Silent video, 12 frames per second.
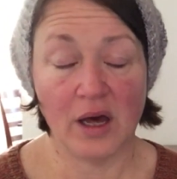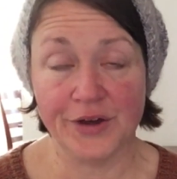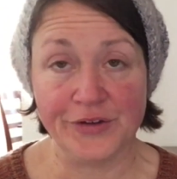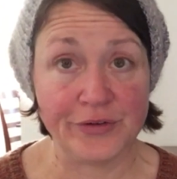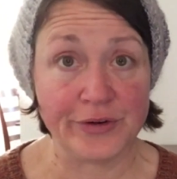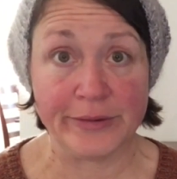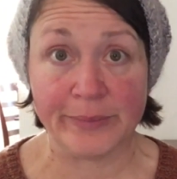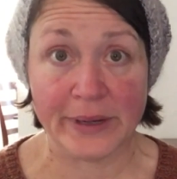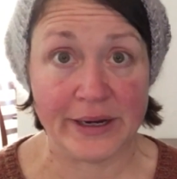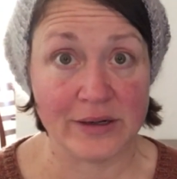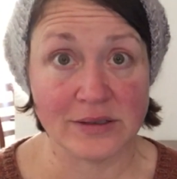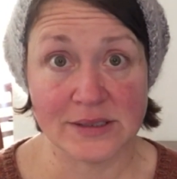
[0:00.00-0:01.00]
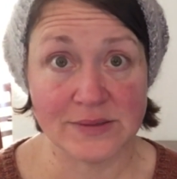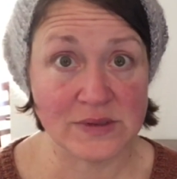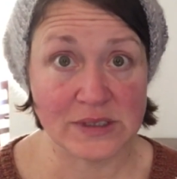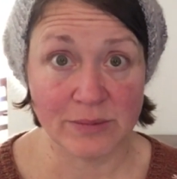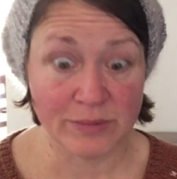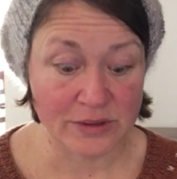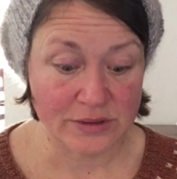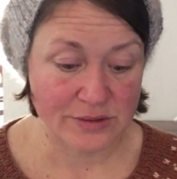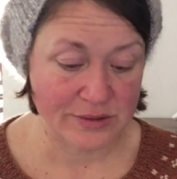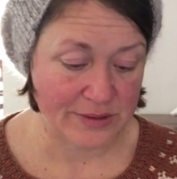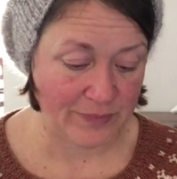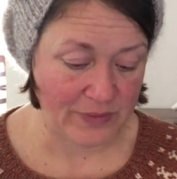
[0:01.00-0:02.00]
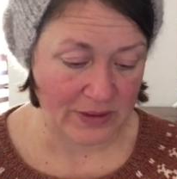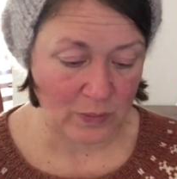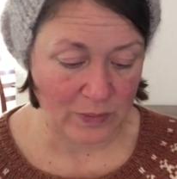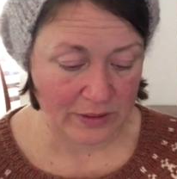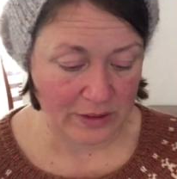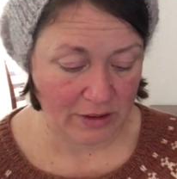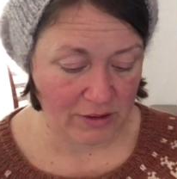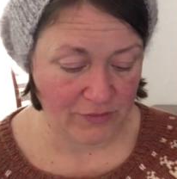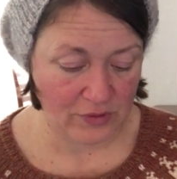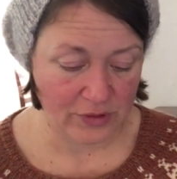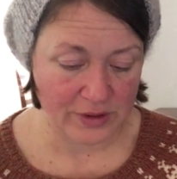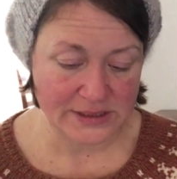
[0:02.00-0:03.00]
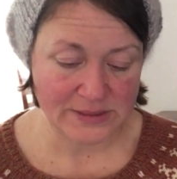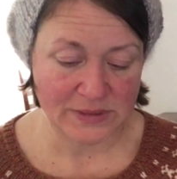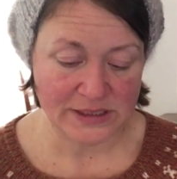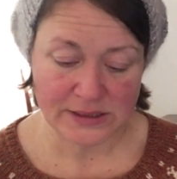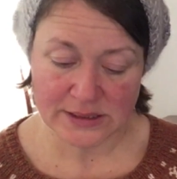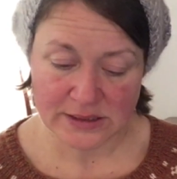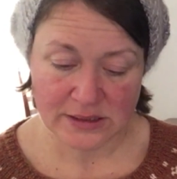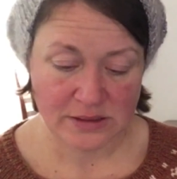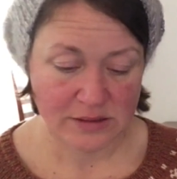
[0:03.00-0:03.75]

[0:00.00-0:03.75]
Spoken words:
100 pairs of slippers or something one year for Christmas,